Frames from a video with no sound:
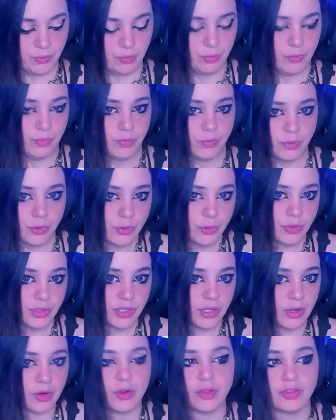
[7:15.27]
ruin
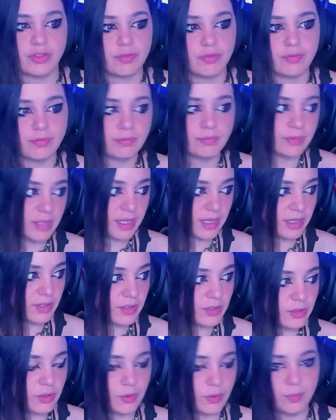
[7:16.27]
the earth, like, you
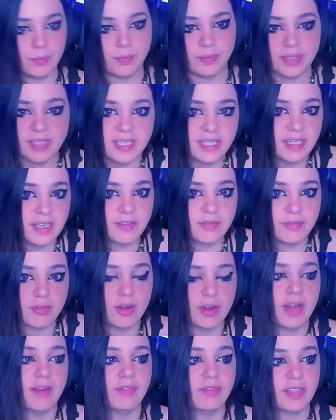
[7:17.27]
know, bleed it for
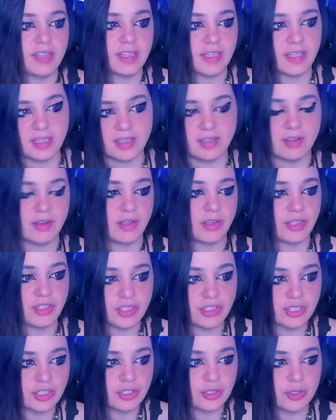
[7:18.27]
everything,
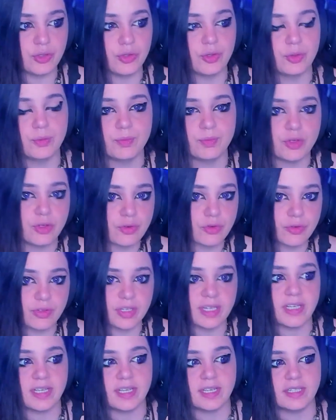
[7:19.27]
consume,
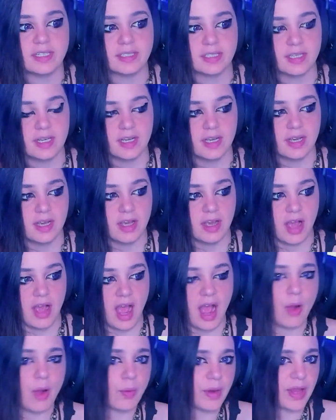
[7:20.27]
greed,
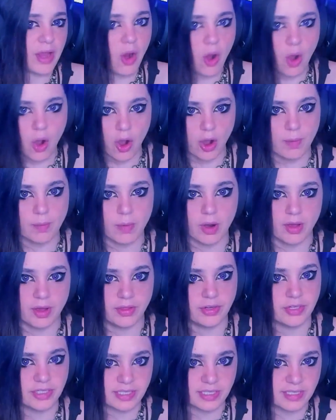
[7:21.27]
how we harm
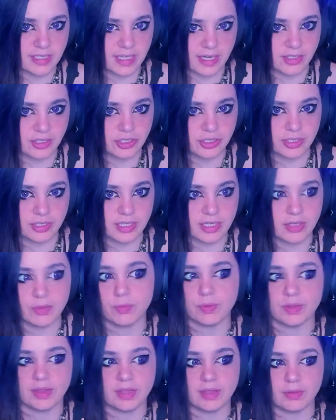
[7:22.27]
others intentionally
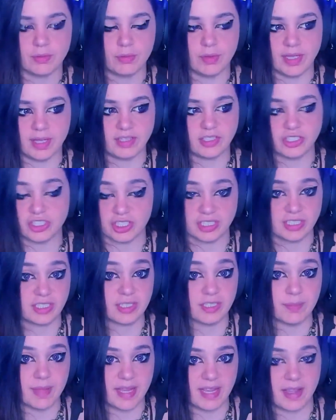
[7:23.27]
with like just
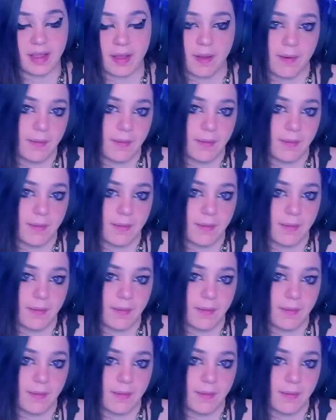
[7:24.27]
to make